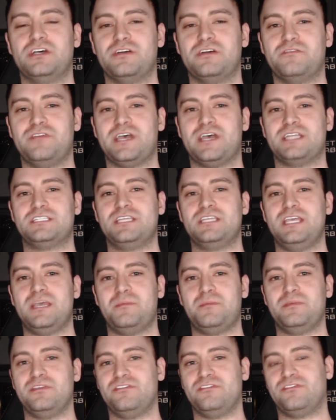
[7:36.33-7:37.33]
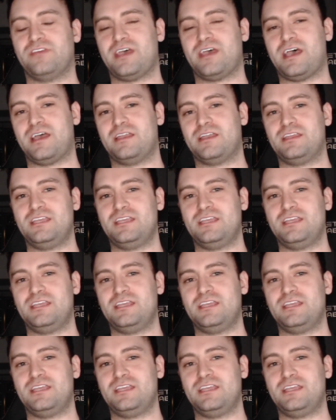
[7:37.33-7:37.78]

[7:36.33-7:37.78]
of that tip is that